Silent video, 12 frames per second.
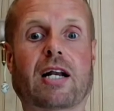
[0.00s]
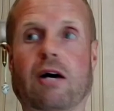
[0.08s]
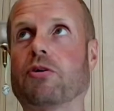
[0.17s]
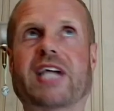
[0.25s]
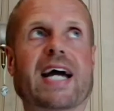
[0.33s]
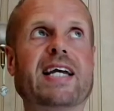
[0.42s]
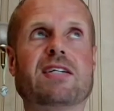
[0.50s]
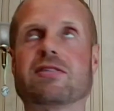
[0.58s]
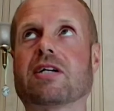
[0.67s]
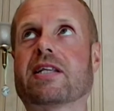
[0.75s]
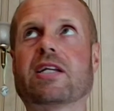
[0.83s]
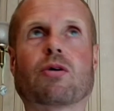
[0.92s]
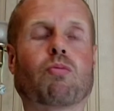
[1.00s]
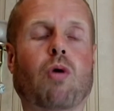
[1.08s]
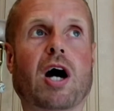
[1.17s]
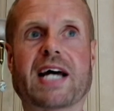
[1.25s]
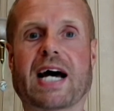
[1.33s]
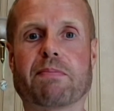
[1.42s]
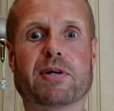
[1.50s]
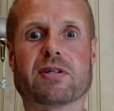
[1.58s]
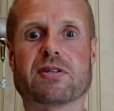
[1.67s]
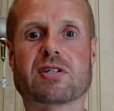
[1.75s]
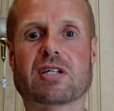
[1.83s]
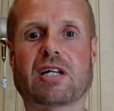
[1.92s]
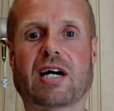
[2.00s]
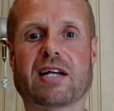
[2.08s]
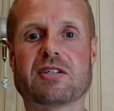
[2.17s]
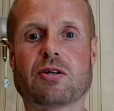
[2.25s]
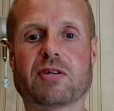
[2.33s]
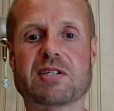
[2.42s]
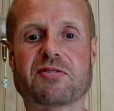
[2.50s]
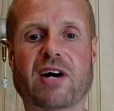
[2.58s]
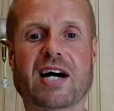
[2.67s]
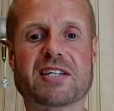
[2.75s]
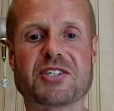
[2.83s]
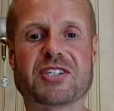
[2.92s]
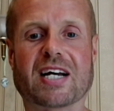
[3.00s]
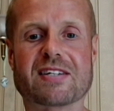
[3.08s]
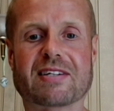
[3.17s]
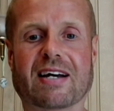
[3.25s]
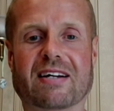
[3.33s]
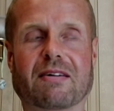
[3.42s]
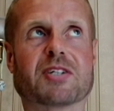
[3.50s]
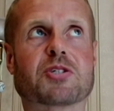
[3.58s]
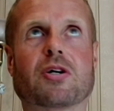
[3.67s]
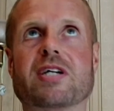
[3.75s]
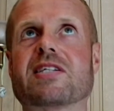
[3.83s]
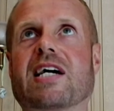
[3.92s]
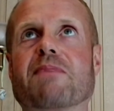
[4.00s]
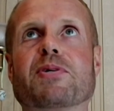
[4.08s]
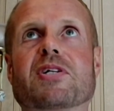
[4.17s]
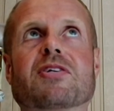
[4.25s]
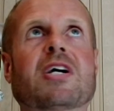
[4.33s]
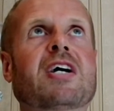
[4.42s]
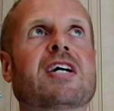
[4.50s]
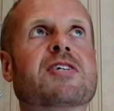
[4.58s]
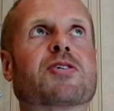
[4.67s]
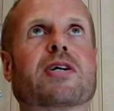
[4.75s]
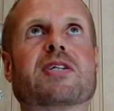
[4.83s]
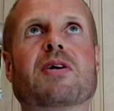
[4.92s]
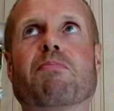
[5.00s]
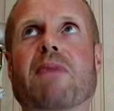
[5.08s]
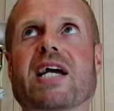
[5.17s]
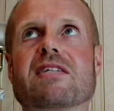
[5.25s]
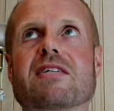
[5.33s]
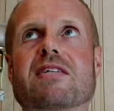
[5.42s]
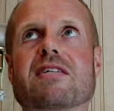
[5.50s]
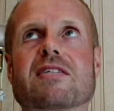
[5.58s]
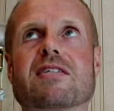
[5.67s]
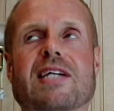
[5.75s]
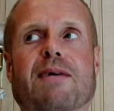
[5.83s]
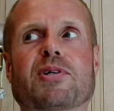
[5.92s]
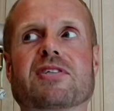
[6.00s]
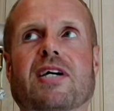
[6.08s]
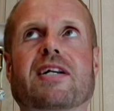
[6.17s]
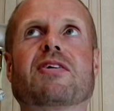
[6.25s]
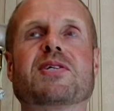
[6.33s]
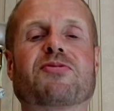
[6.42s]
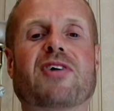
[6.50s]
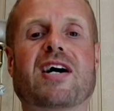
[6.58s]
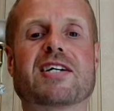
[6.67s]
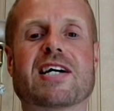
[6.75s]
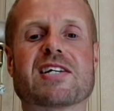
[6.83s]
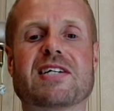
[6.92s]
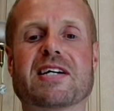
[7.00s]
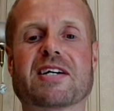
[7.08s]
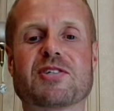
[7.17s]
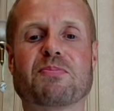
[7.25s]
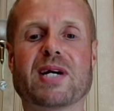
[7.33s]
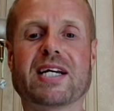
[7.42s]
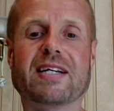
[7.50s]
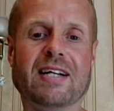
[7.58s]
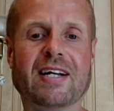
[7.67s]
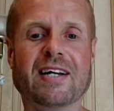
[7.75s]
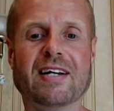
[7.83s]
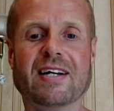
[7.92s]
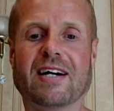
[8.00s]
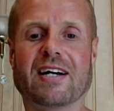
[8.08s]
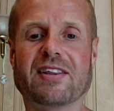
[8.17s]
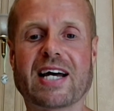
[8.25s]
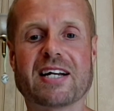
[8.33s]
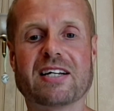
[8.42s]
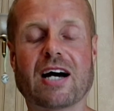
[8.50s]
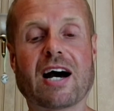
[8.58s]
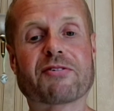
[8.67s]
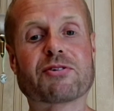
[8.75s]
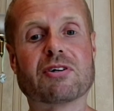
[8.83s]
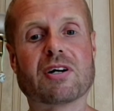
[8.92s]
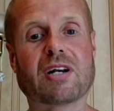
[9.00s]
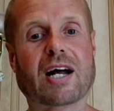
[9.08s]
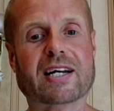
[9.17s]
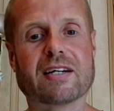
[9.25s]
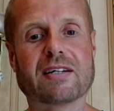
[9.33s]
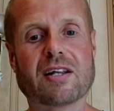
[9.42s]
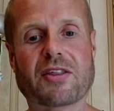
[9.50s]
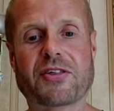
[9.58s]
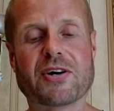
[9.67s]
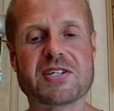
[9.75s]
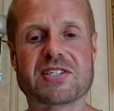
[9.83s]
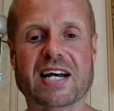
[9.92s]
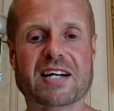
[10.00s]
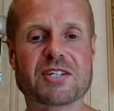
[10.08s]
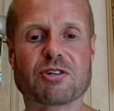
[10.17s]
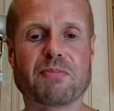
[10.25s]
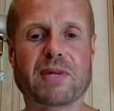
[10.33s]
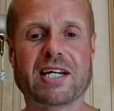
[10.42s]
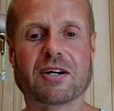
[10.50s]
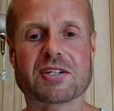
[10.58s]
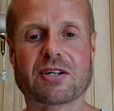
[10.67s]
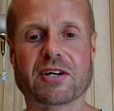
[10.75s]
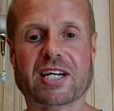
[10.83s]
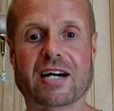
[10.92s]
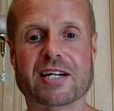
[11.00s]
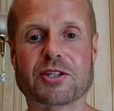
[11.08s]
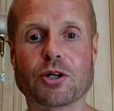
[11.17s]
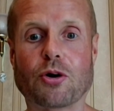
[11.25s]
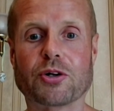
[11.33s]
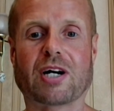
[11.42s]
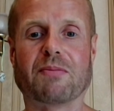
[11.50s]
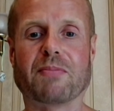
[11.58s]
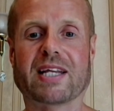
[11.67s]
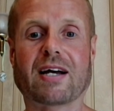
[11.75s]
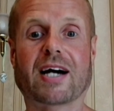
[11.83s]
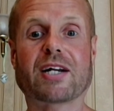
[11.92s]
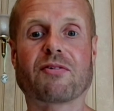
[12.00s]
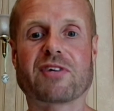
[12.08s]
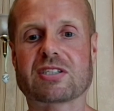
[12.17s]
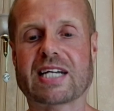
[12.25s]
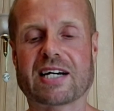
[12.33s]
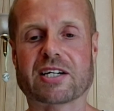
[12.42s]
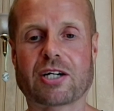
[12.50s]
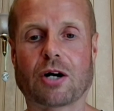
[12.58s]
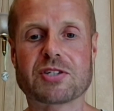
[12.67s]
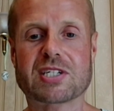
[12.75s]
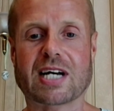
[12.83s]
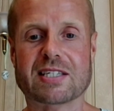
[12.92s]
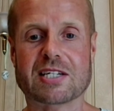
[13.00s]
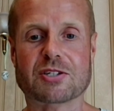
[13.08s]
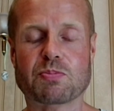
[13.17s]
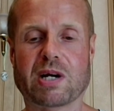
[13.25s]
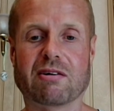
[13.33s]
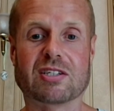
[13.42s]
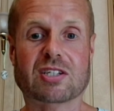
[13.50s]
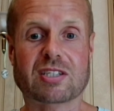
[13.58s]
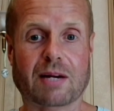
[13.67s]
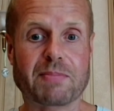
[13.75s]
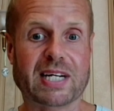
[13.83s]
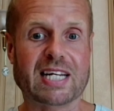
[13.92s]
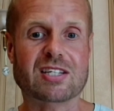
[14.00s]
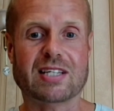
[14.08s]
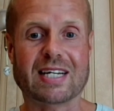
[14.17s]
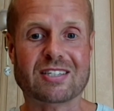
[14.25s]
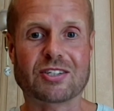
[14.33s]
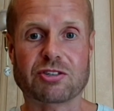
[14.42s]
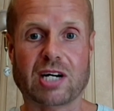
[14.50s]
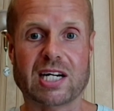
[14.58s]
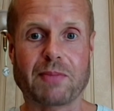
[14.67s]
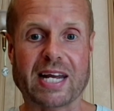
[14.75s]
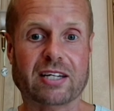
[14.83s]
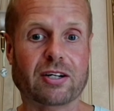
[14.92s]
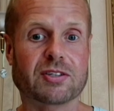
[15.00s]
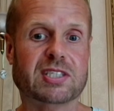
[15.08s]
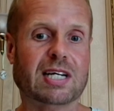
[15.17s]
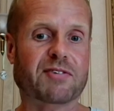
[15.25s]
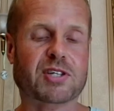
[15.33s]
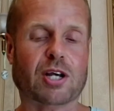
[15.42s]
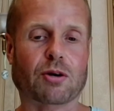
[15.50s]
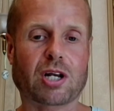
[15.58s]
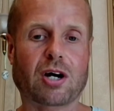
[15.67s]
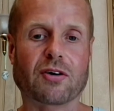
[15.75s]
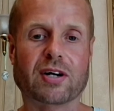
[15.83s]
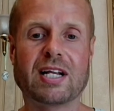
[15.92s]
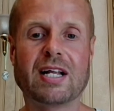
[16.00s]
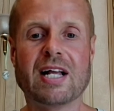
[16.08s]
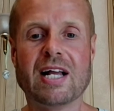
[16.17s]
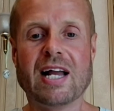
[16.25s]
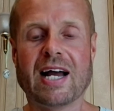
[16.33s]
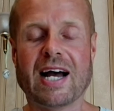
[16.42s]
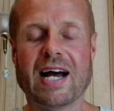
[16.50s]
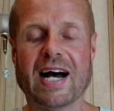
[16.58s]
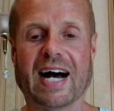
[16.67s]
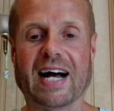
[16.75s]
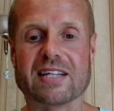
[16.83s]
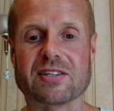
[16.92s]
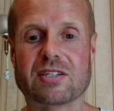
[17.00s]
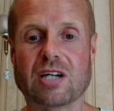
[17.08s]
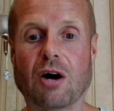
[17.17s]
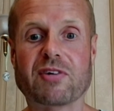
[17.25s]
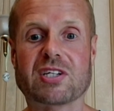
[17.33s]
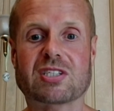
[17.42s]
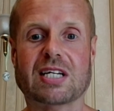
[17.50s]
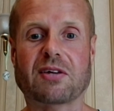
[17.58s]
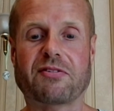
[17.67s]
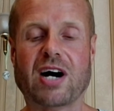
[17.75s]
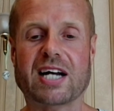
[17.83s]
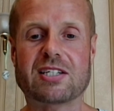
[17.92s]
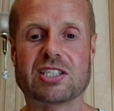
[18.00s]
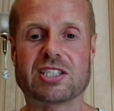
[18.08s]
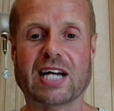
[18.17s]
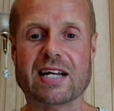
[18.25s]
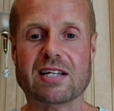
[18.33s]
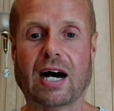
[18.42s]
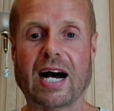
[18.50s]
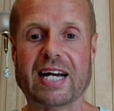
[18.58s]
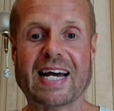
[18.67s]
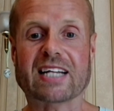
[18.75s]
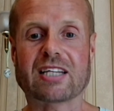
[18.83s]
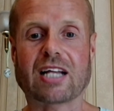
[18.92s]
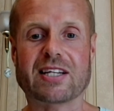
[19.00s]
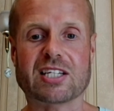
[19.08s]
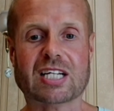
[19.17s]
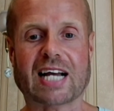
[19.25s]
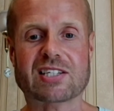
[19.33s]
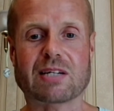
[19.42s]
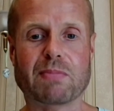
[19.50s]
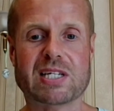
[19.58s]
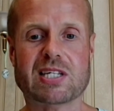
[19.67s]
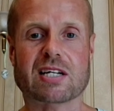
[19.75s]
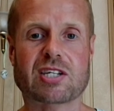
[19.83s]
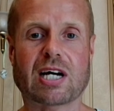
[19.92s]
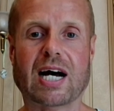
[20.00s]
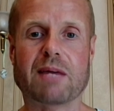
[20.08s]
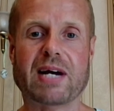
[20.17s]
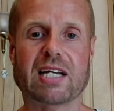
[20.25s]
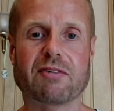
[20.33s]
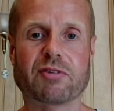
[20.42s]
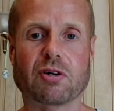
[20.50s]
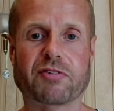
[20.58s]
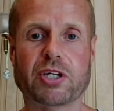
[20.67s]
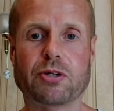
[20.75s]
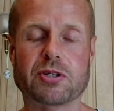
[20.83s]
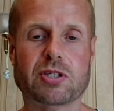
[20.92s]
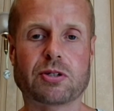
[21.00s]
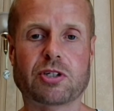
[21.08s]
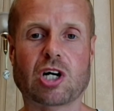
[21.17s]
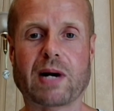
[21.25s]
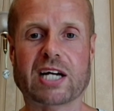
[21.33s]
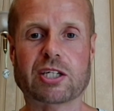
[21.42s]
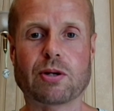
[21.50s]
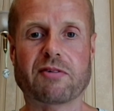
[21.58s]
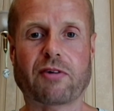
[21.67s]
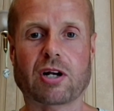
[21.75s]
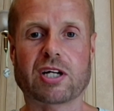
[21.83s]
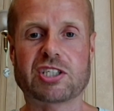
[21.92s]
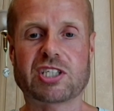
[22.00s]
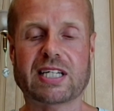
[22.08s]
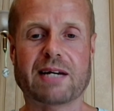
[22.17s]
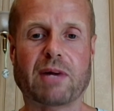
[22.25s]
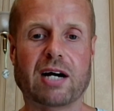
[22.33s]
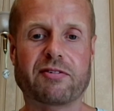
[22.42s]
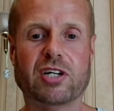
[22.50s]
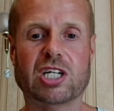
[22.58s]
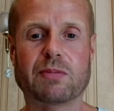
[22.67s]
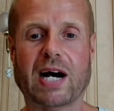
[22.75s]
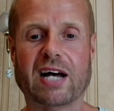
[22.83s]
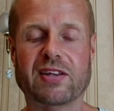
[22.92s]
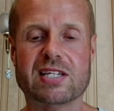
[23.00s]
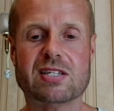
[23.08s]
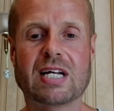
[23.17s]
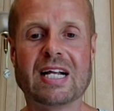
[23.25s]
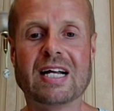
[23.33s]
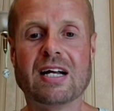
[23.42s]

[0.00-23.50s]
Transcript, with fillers: of like all dazed. I didn't know what had happened, and like there's all these fighter jets there, and like, something's happened, something amazing's happened. I know these fighter jets here because of me. And then after like a 30 seconds or a minute or so, it kind of dawned on me that I'd obviously had a contact experience because I've been into this and trying to make contact for so long. And obviously, the fighter jet, I'd had like this classic missing time. Any of your viewers who know about ufology, they might have heard about this